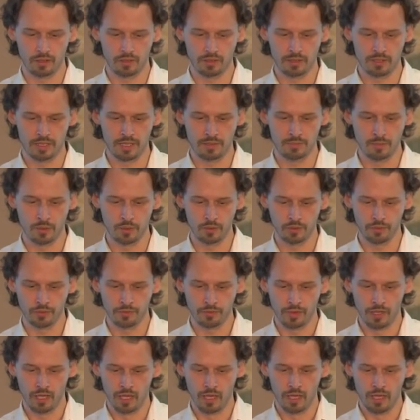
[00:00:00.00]
demo.
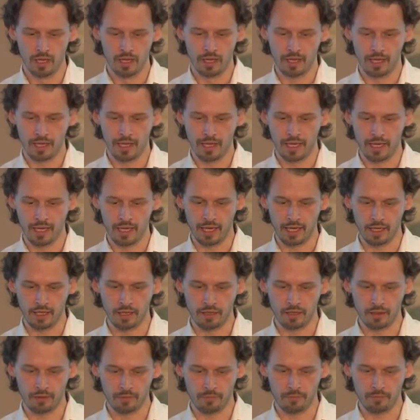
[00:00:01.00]

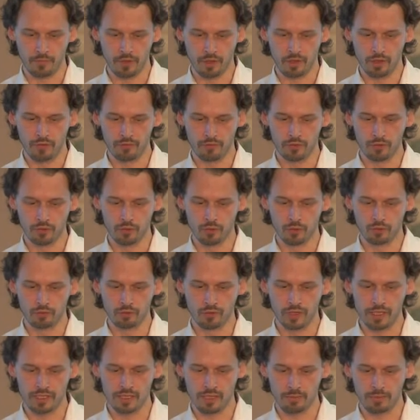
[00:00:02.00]
And if you go
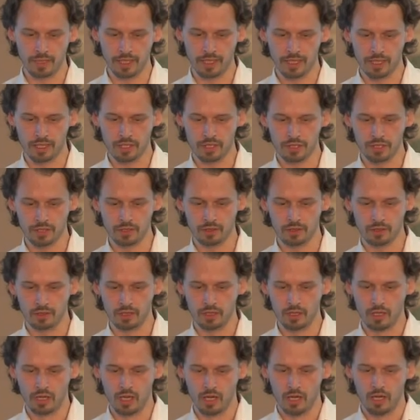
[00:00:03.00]
to this application,
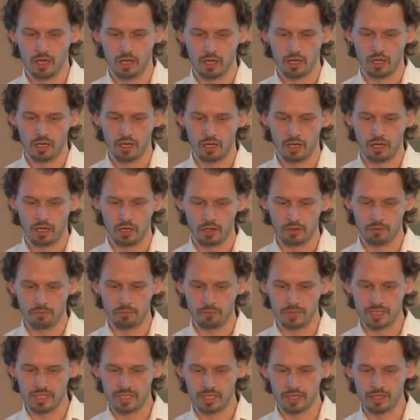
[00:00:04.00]

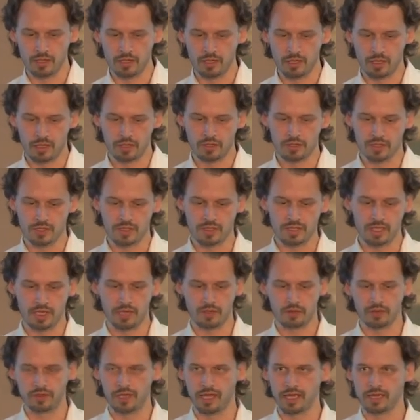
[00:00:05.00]
basically it just
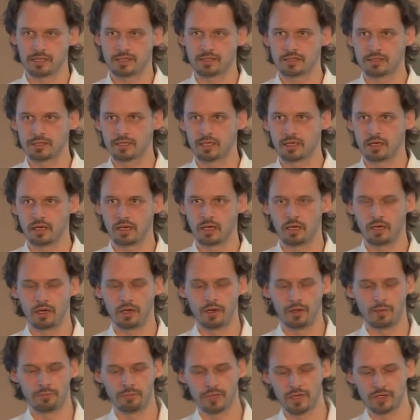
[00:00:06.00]
say a text
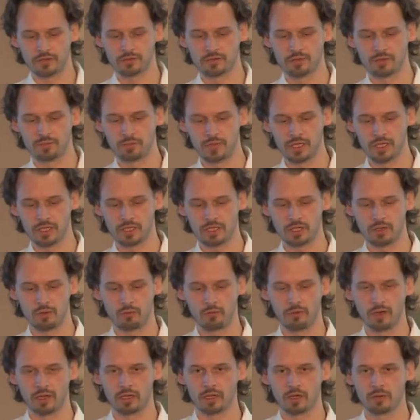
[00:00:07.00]
to speech, or
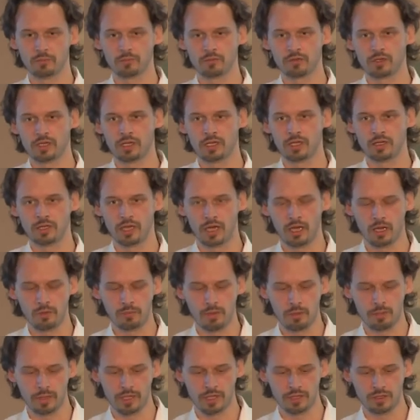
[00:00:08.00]
welcome to the
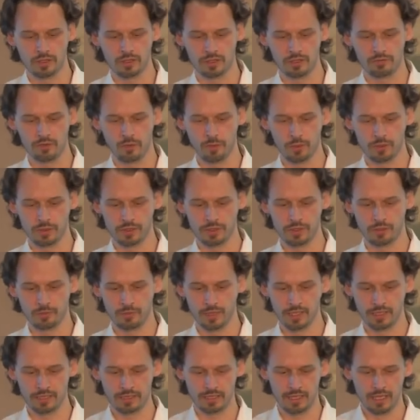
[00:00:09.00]
Telecom Application Developer
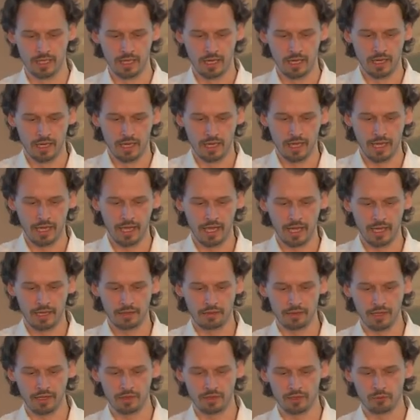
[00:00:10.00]
Summit,
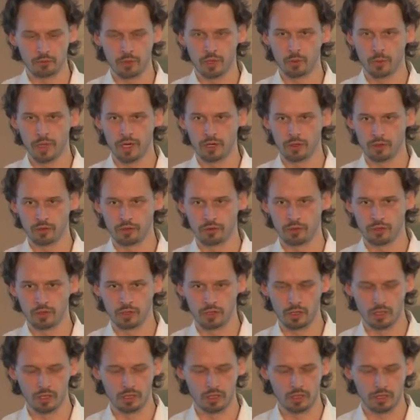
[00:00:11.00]
and then it will record the
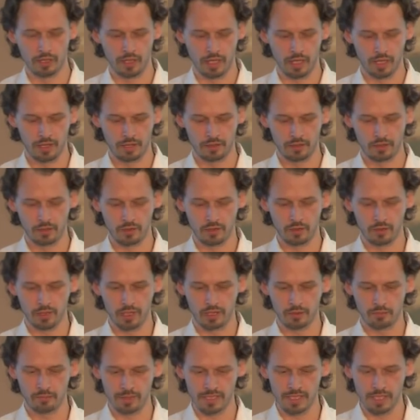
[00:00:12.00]
call, and you
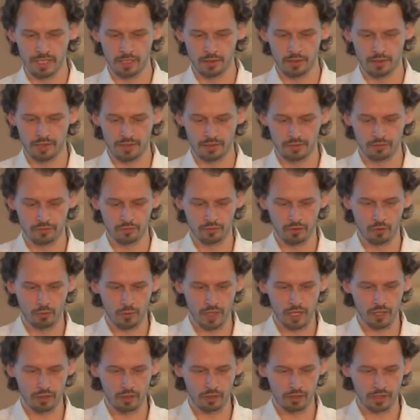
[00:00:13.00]
can basically listen to the
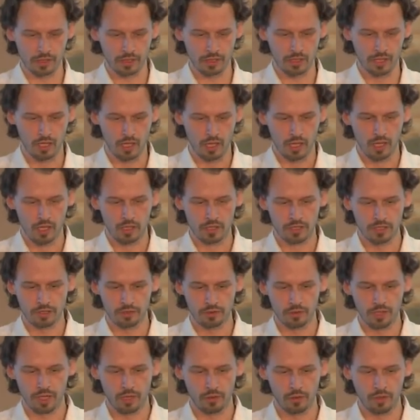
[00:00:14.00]
recording.
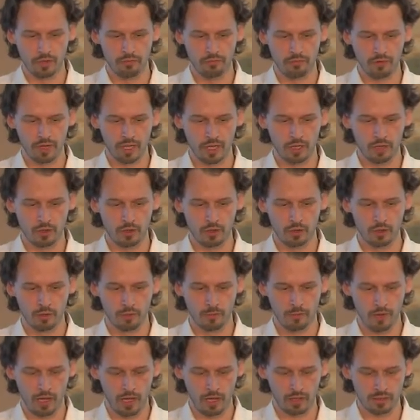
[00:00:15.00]
So now if I
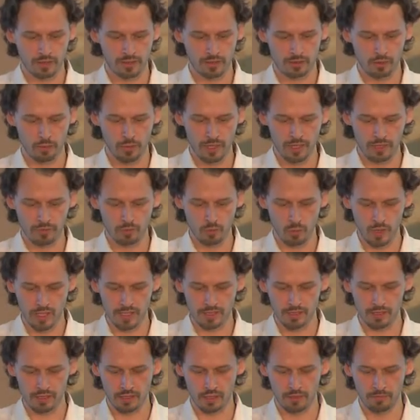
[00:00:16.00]
go, so with
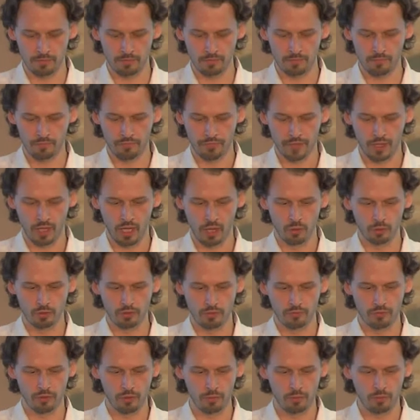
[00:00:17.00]
RESTCOM
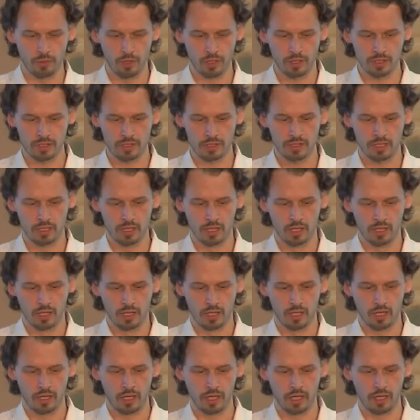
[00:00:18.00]
out of the box,
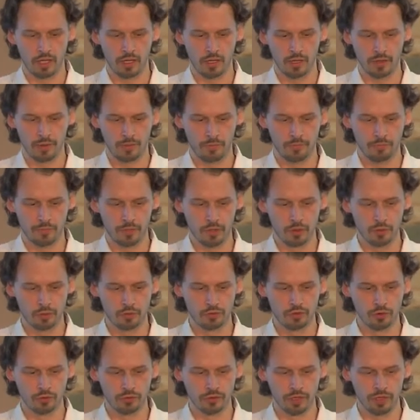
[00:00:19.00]
you
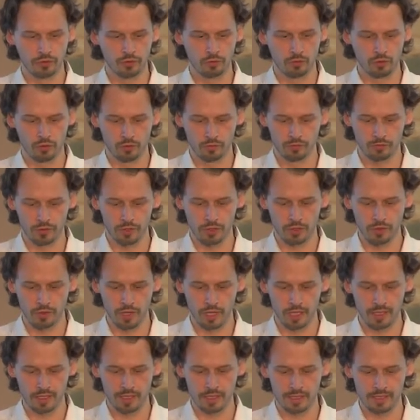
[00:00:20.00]
don't need to configure
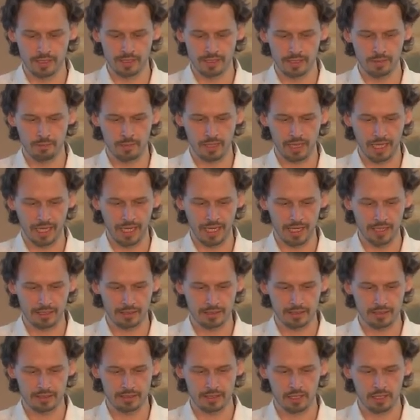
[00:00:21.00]
any SIP clients.